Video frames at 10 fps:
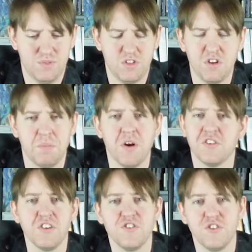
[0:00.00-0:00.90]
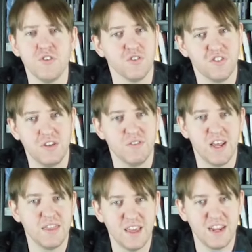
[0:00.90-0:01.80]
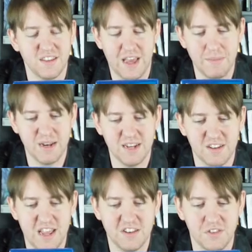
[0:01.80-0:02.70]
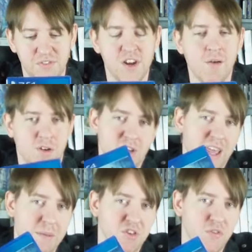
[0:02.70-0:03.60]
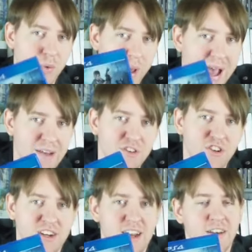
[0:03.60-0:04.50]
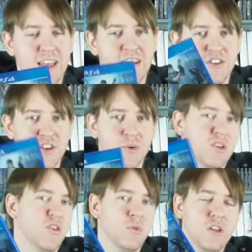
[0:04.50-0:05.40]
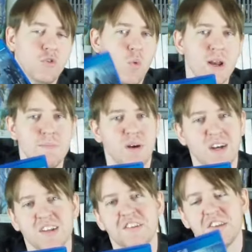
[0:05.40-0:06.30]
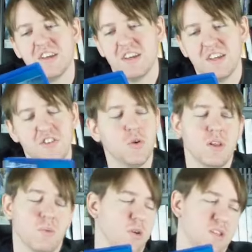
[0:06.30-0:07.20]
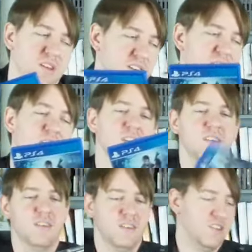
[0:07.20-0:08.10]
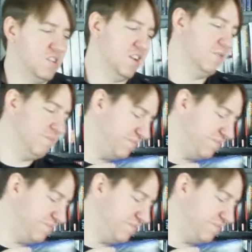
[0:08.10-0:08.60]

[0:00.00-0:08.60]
third-person shooters even, I think. I mean, it's a phenomenal game, so if you haven't checked it out yet, do. It's only $20, totally worth it. So,